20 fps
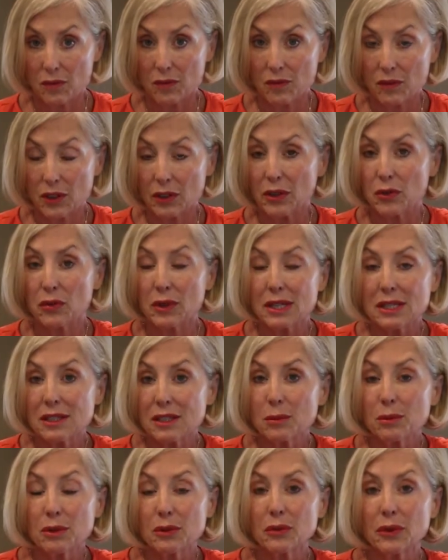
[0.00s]
very
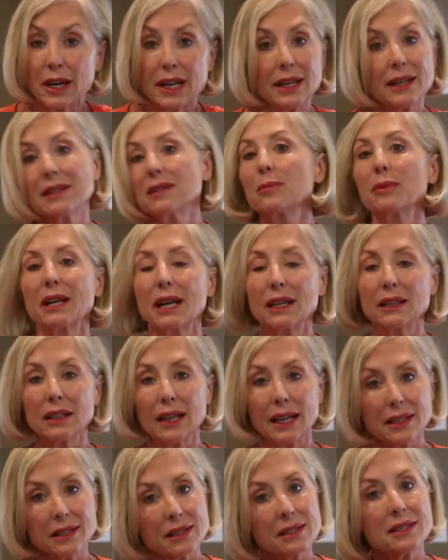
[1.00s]
reasonable rate, but I'd
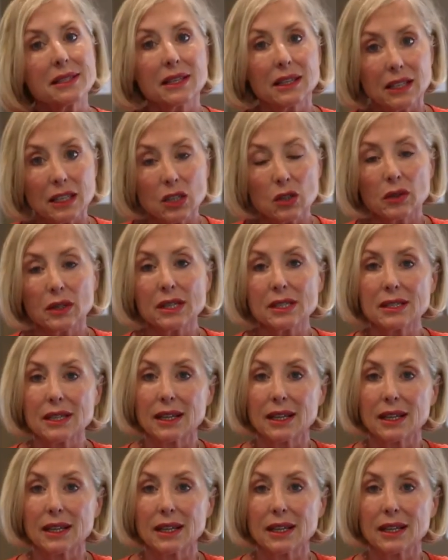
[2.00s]
like to see an increase.